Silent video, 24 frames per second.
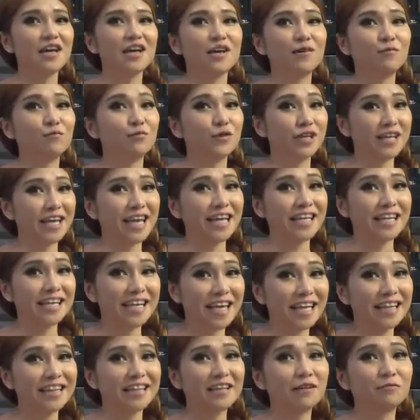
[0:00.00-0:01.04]
if we can
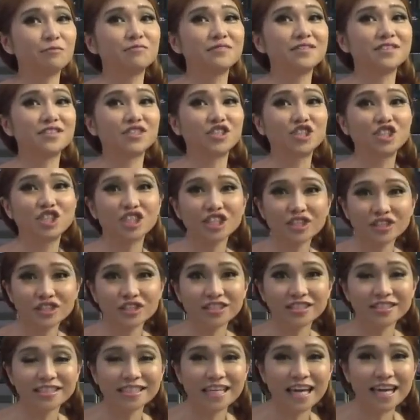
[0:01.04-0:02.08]
get them the
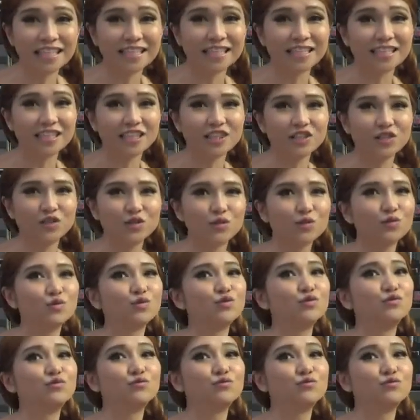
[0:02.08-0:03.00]
Shenzhen tech they need to